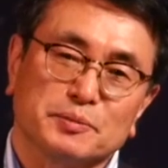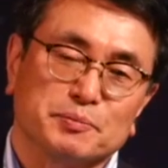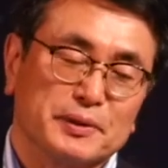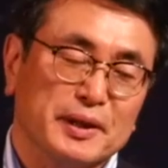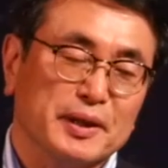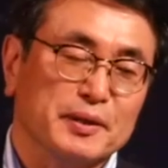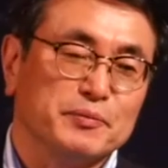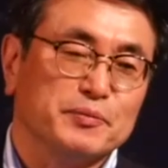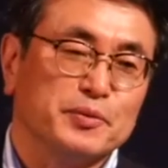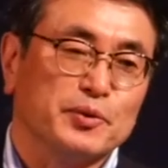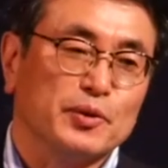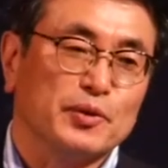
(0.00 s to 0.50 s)

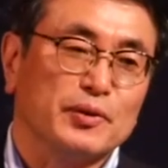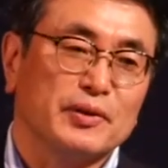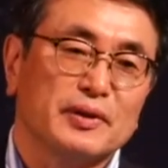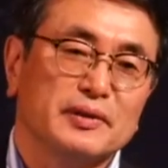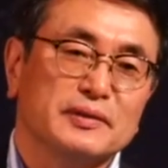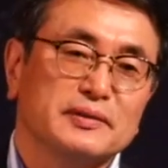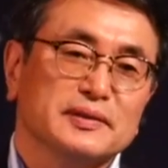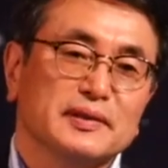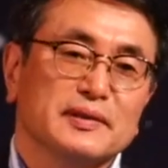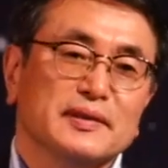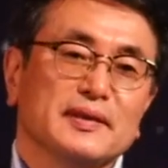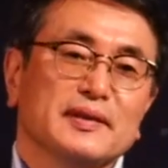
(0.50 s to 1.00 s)
praying for
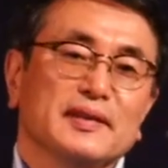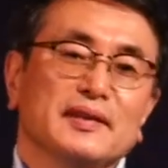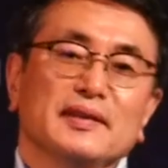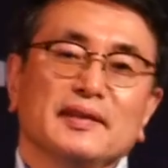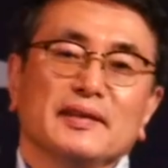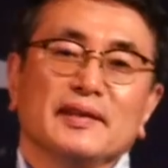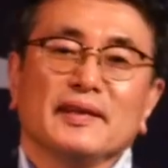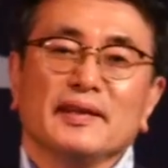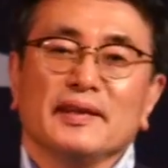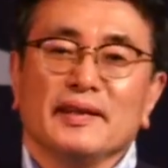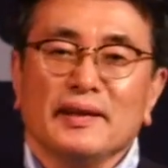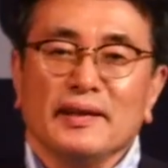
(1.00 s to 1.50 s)

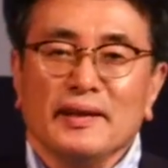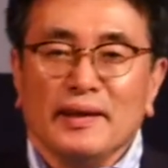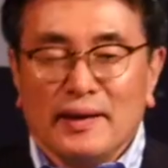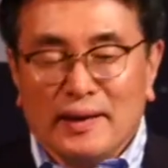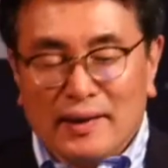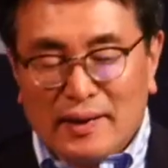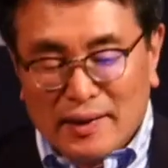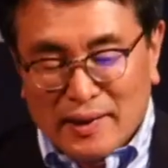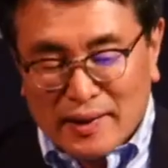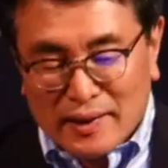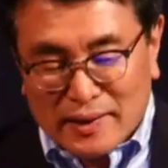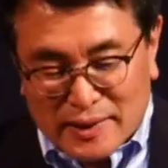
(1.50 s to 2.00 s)

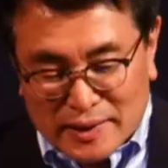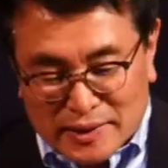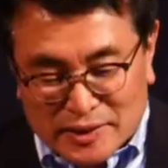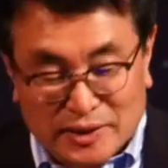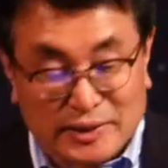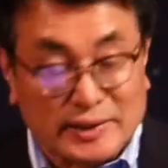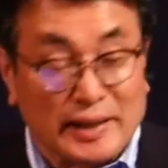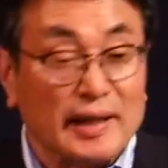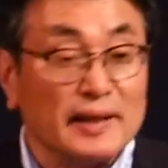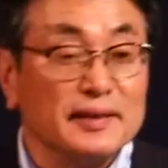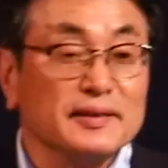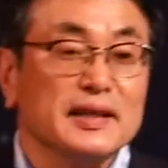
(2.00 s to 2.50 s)
uh, his
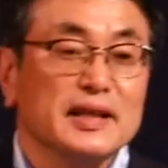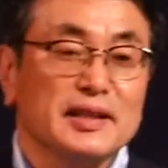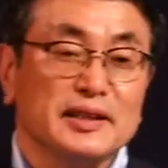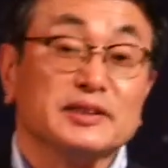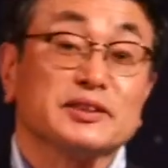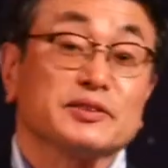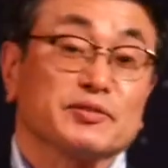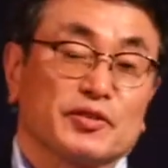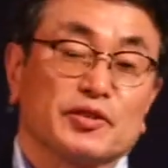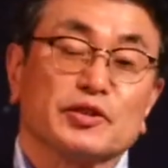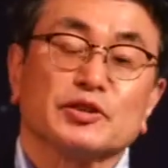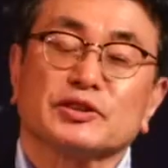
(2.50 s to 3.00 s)
son,
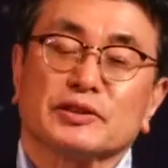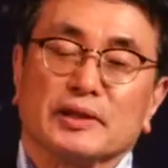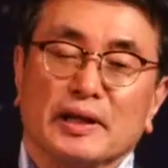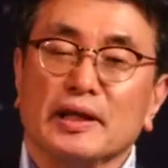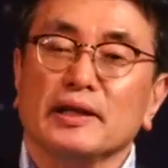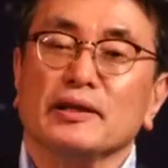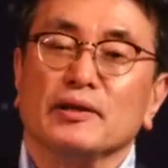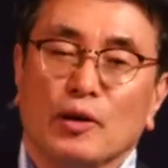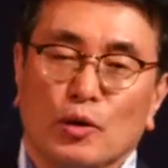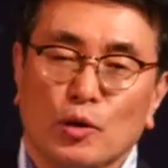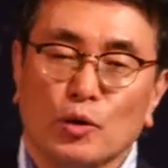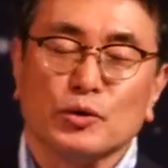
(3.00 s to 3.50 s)
his first
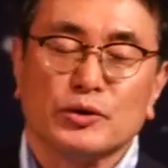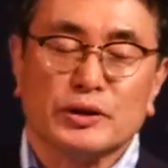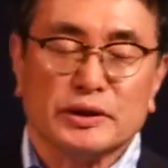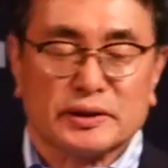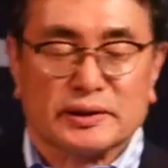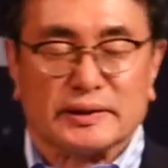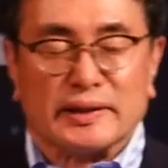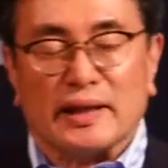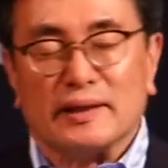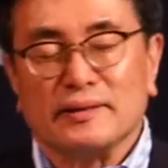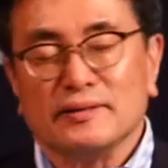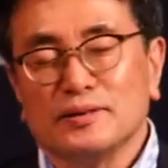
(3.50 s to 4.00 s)
uh,
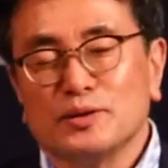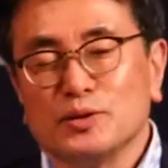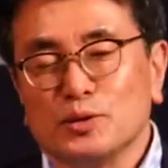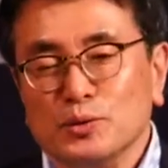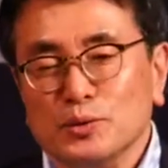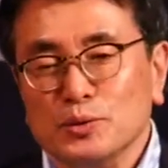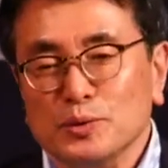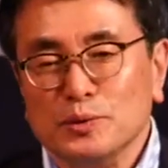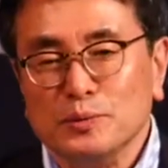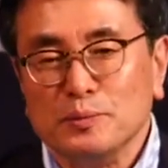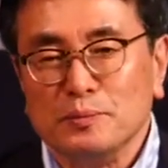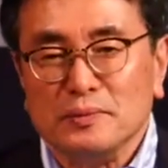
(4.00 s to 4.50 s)
oldest son
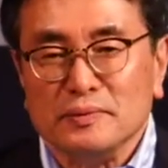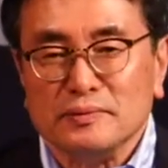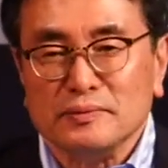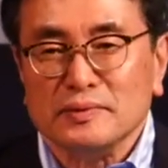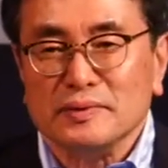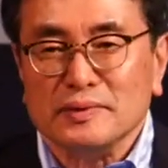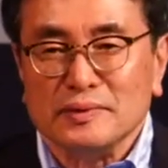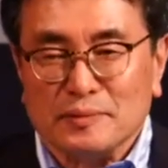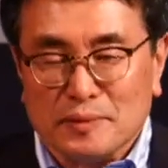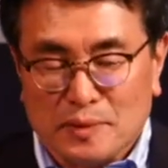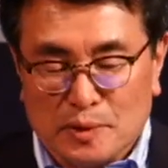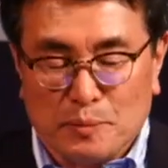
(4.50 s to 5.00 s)
to,
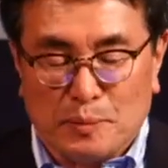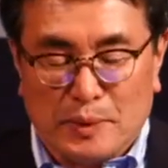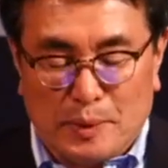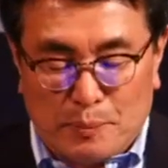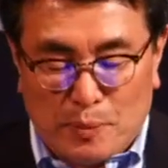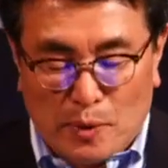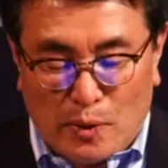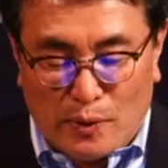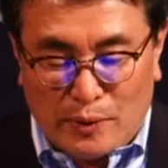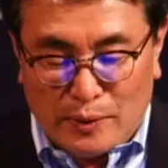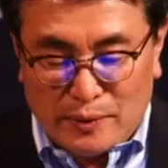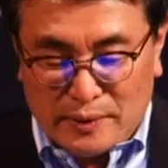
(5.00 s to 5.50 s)
to be
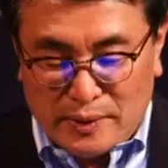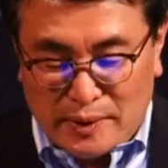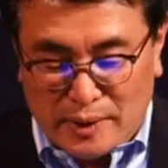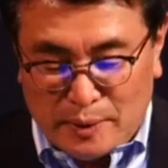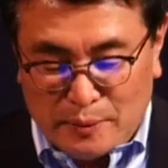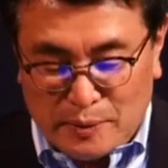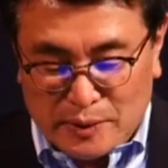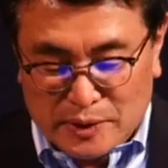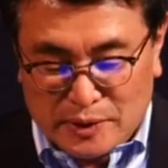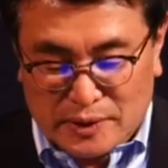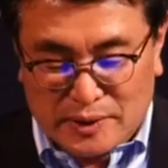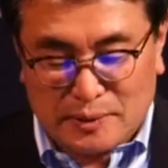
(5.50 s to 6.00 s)
born, he
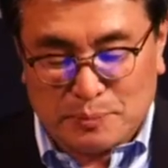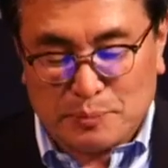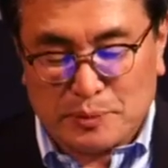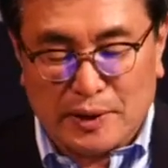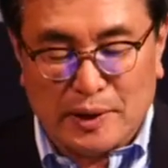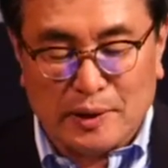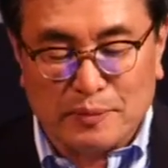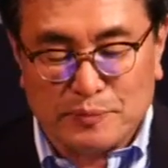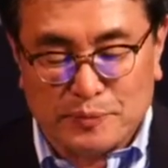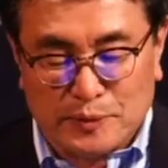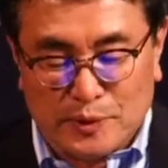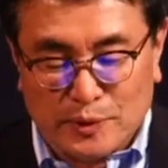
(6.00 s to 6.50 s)
was
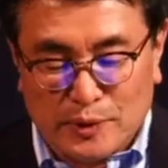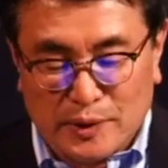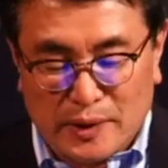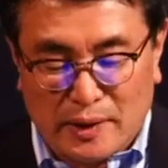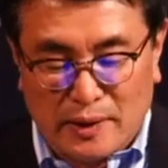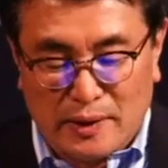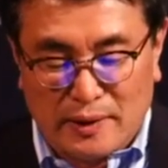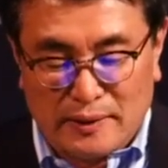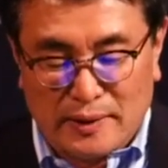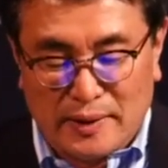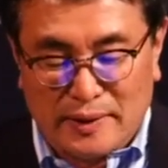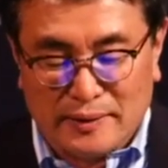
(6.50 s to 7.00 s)
praying to
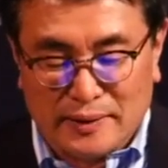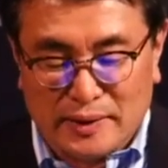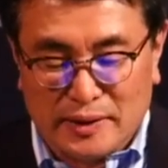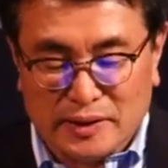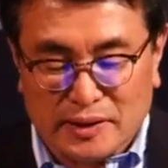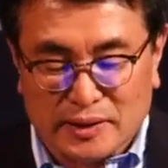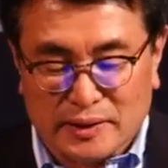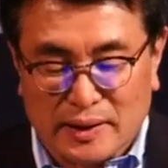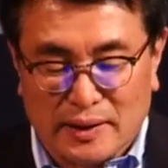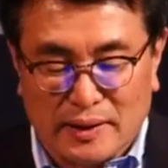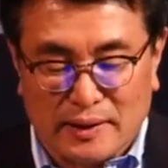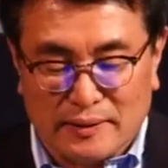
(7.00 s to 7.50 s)
God, and he
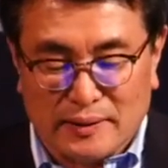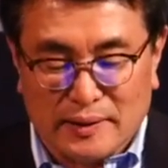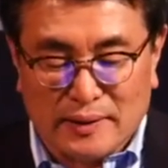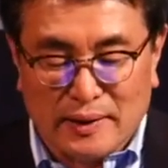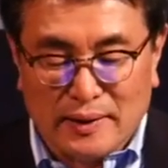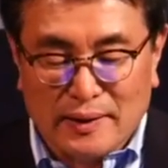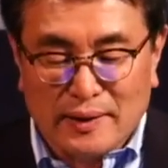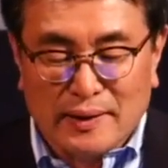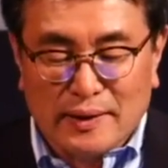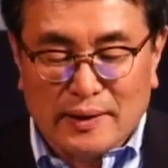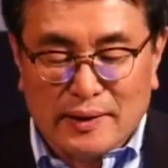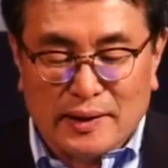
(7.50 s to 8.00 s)
said,
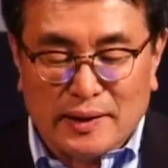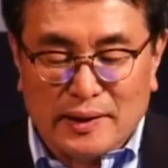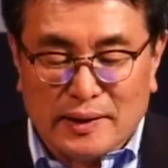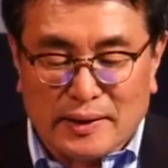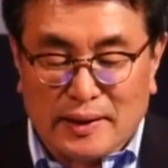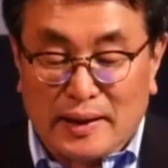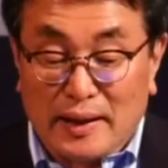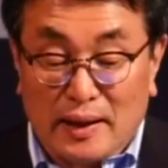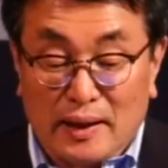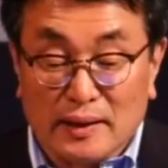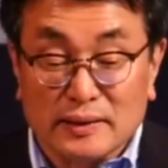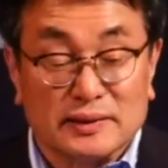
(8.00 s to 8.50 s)
he,
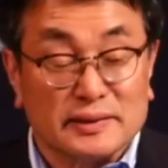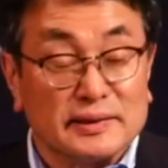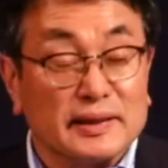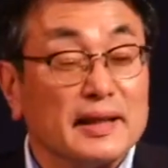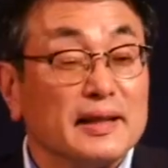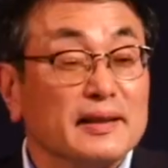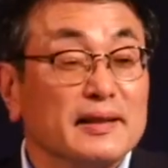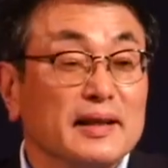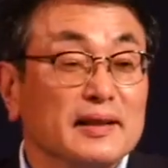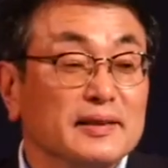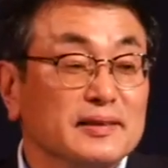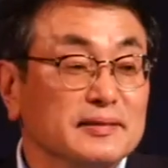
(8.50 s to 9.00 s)
God
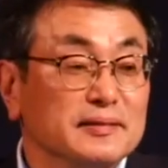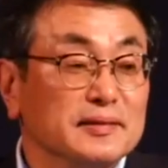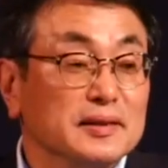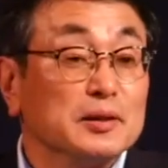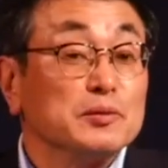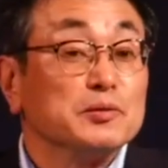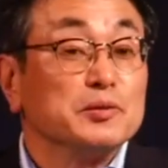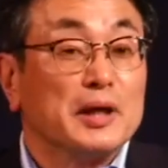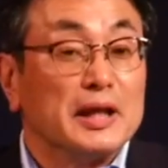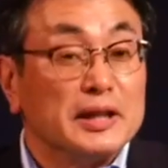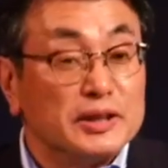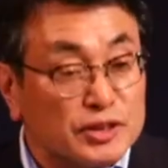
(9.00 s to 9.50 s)
said that the
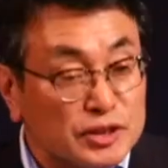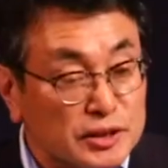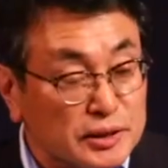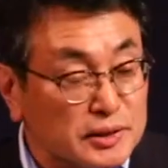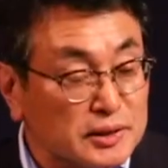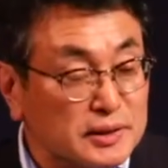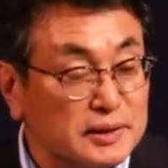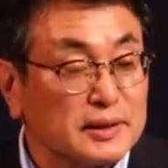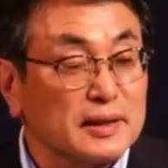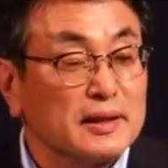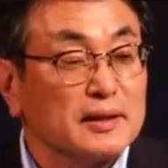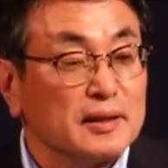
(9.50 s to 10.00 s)

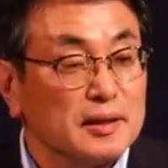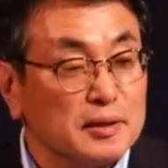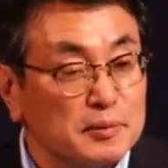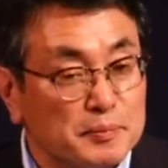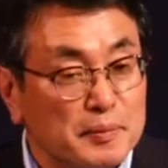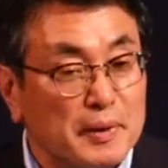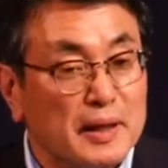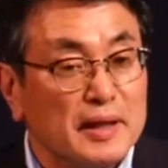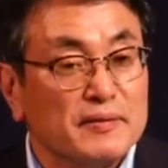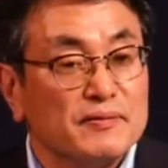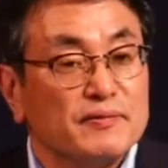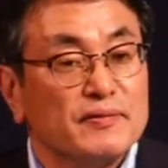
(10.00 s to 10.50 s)
righteous live
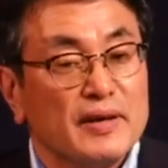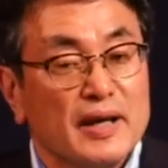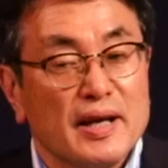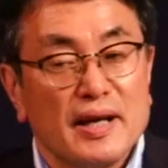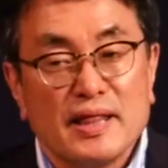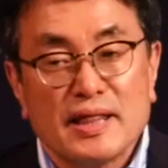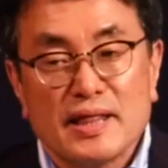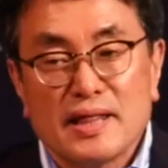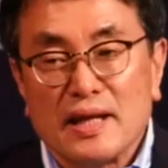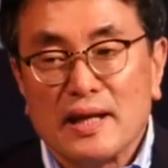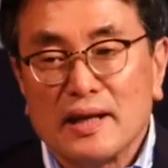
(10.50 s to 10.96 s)
by faith.